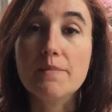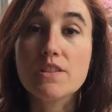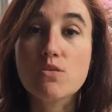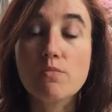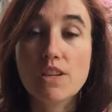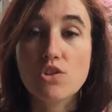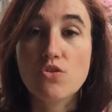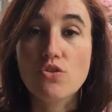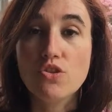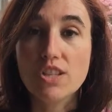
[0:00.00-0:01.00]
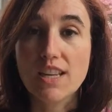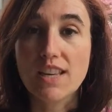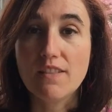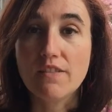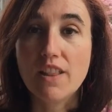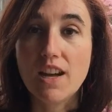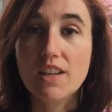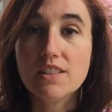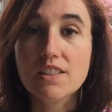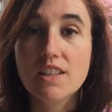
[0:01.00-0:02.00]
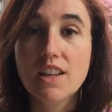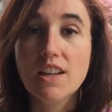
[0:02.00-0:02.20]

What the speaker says: so make sure you check in for that,